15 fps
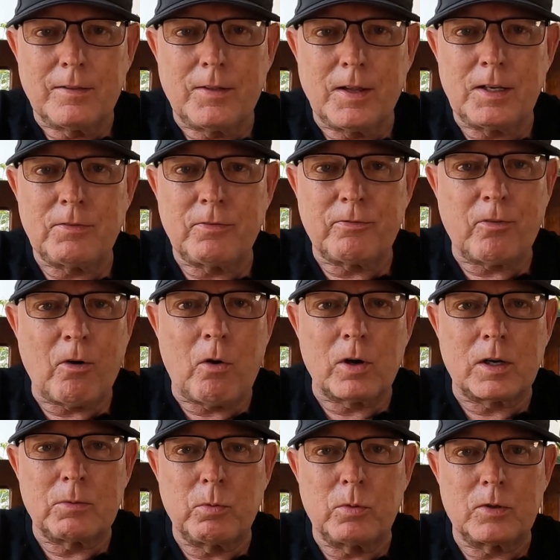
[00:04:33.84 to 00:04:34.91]
These
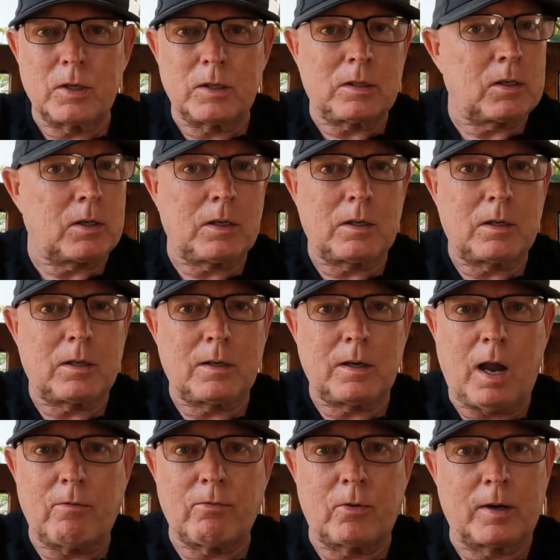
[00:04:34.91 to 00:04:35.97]
frogs were just
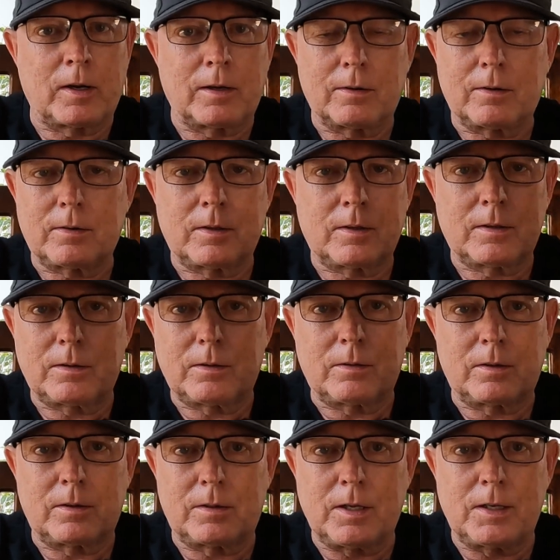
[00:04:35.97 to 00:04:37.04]
covering
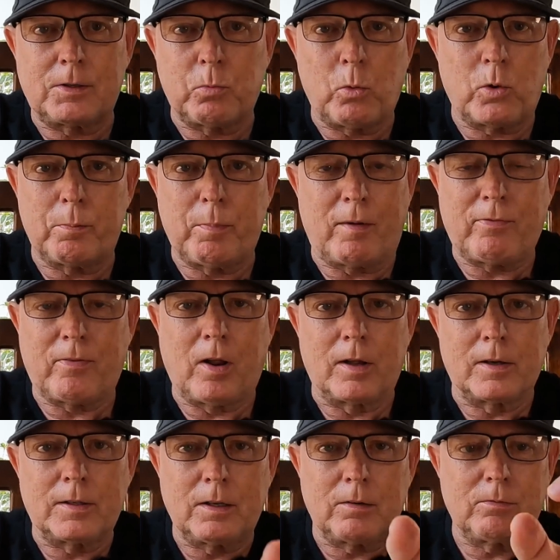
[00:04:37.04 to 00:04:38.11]
these water
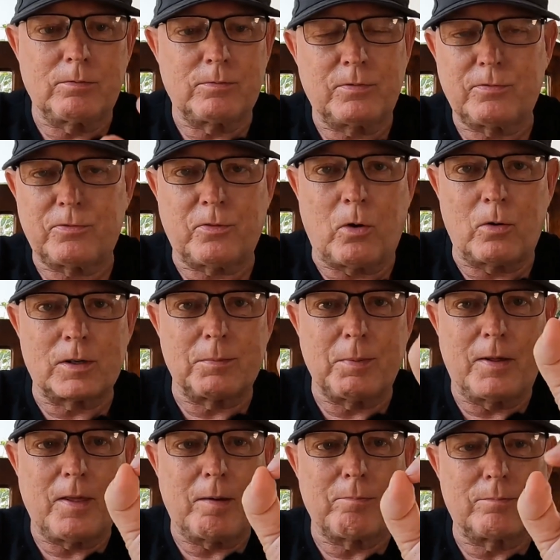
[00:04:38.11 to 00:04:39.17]
buffaloes, little frogs
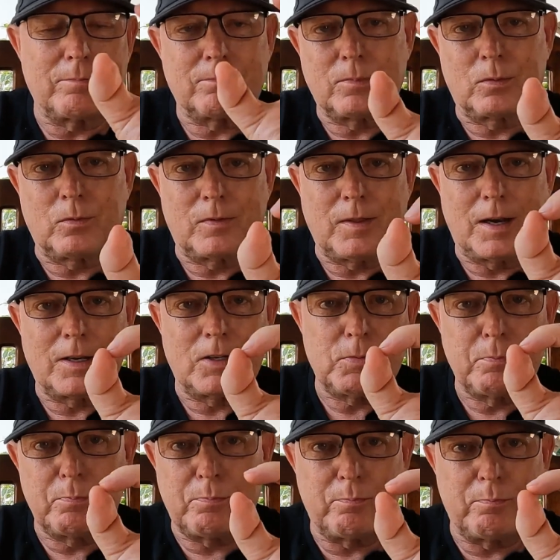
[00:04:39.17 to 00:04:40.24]
about that is
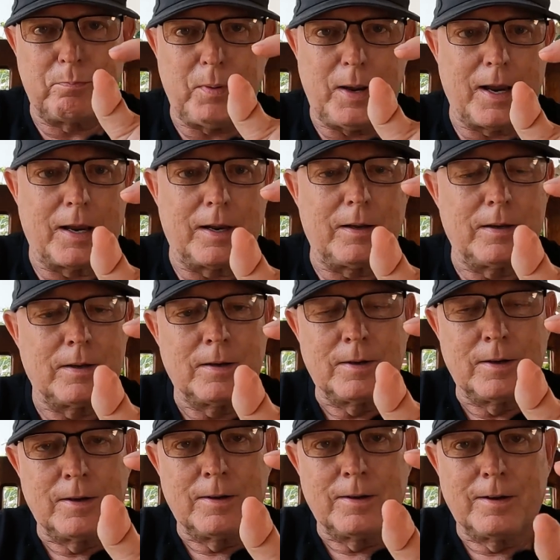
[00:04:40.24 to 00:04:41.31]
big,
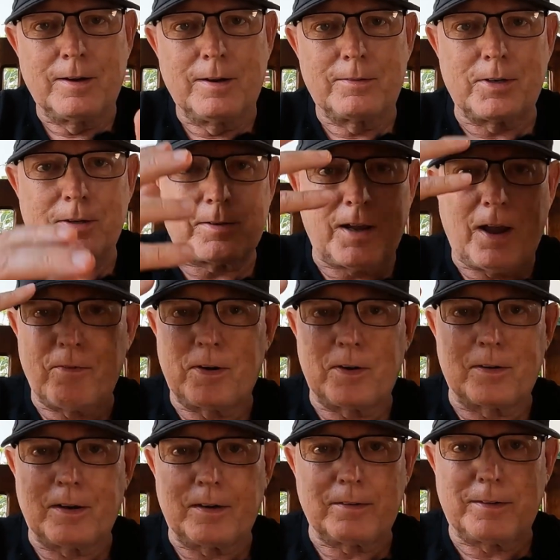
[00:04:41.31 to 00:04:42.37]
just
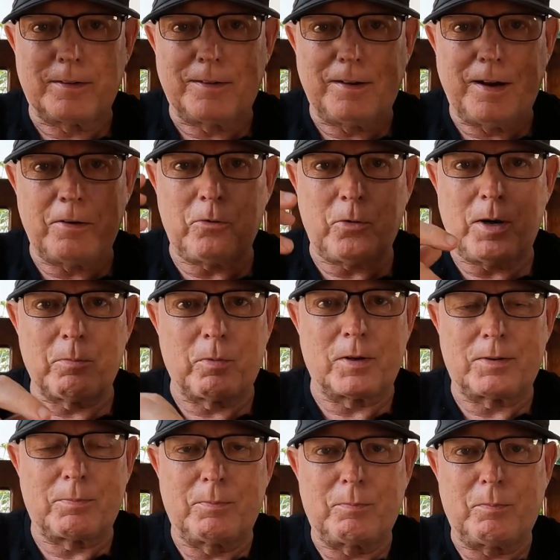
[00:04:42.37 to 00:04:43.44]
covered it. Incredible.
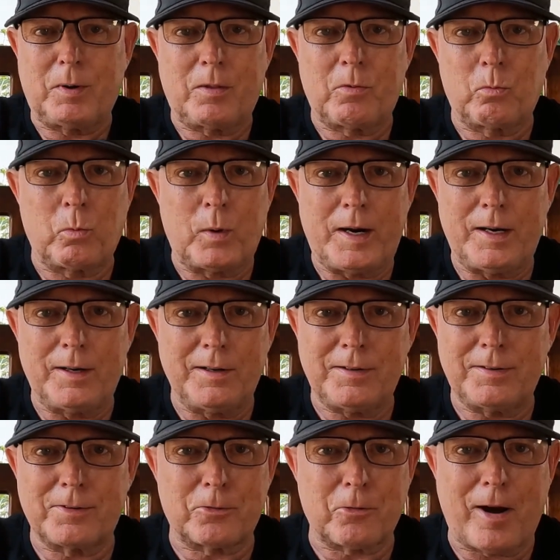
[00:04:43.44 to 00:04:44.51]
It's one of the
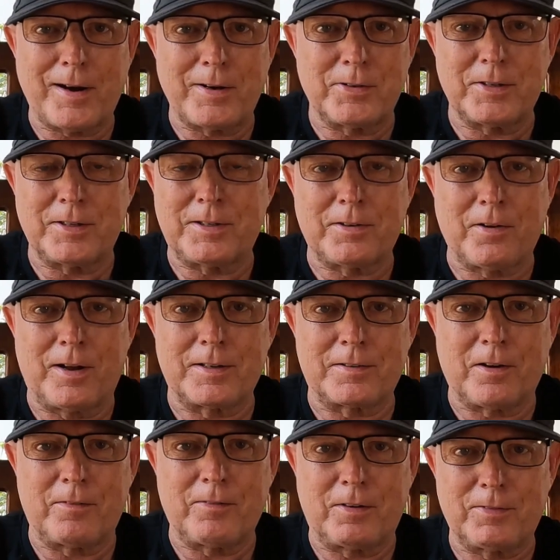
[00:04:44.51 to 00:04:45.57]
weirdest, strangest
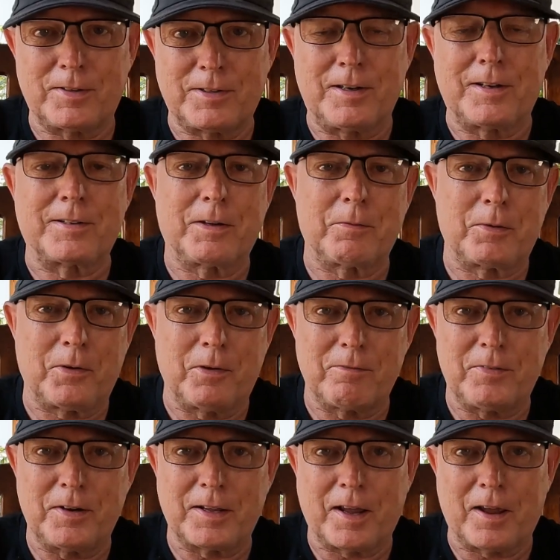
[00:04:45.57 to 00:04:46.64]
sights I've ever seen. So we've got
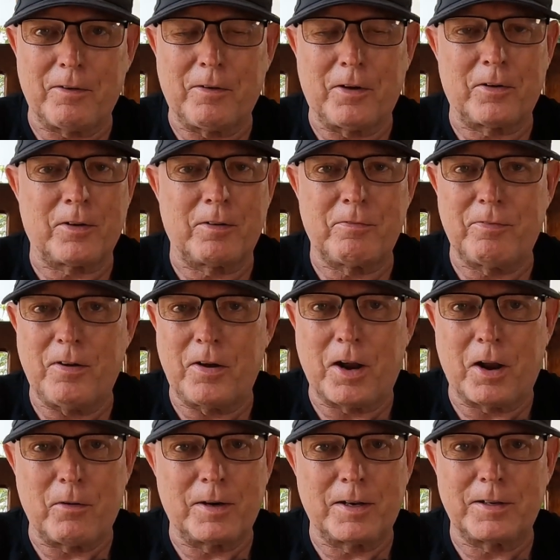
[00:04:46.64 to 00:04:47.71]
video and I got
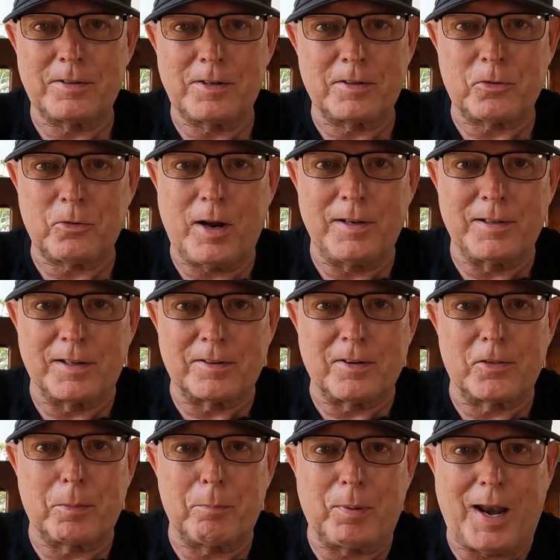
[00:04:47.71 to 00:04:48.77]
photo, and it's just crazy. It's
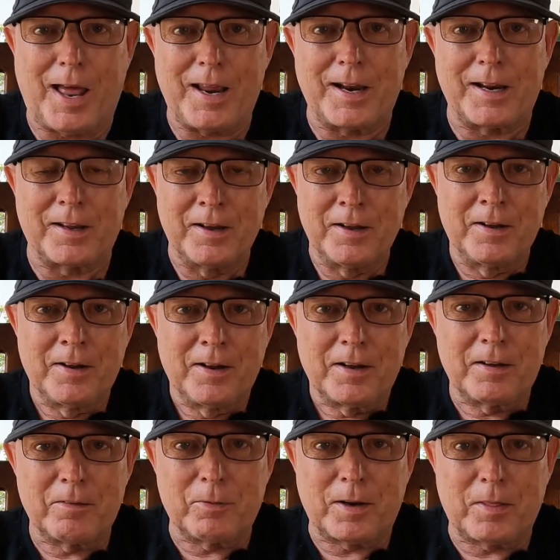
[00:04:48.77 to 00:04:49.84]
like the plague,
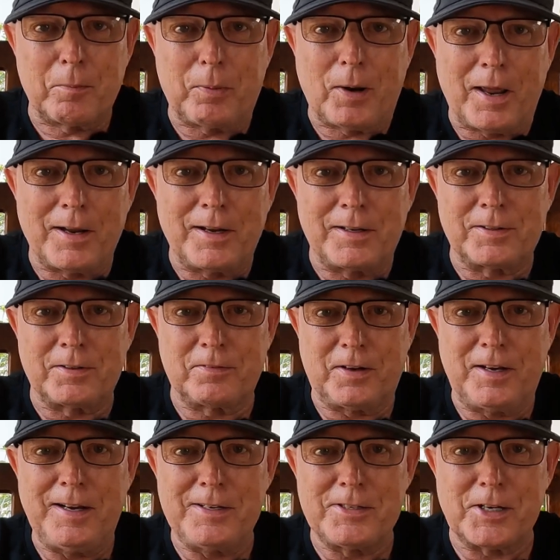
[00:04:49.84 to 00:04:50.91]
and one of the plagues
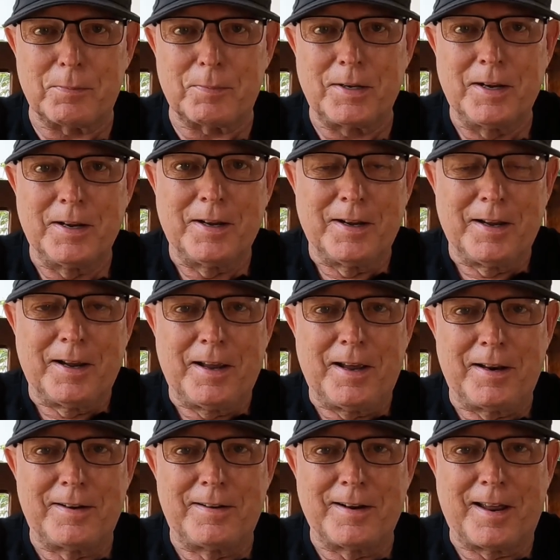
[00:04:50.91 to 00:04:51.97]
of Egypt
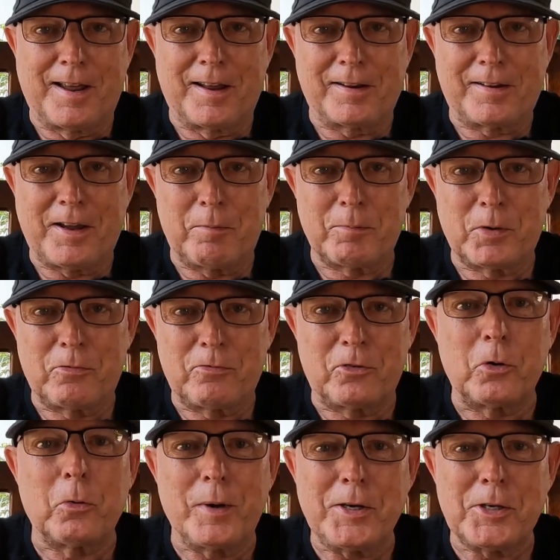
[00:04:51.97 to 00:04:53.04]
had come to
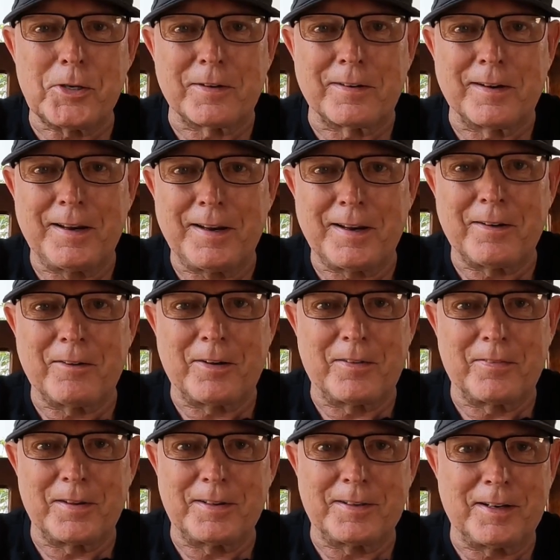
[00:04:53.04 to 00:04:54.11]
fruition here
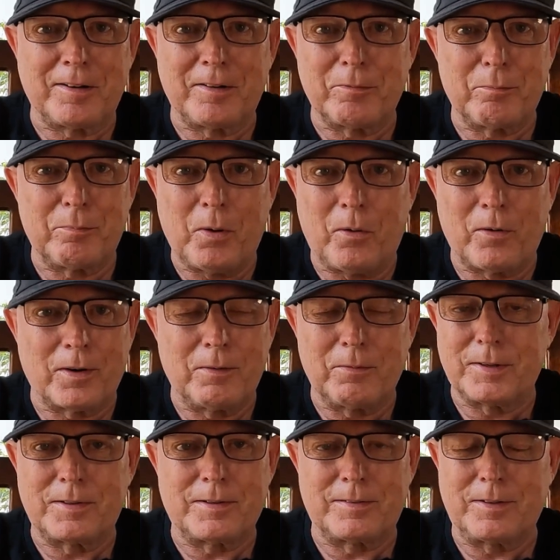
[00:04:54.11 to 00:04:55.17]
in this little pond. It
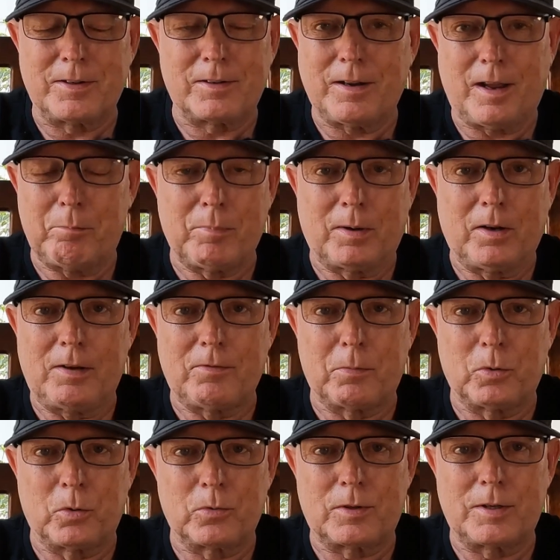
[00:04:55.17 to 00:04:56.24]
was
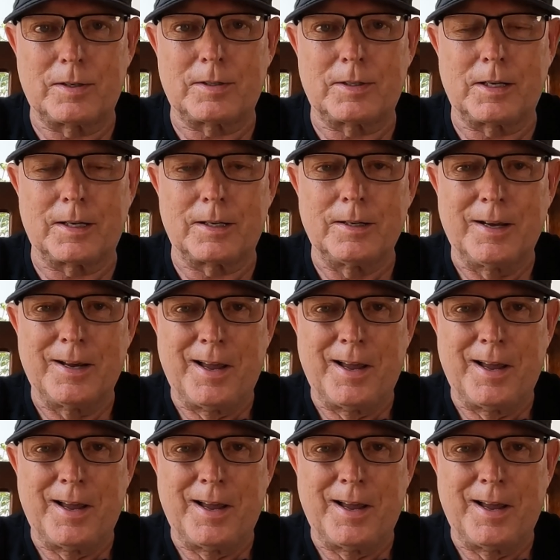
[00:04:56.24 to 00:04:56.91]
unbelievable to see.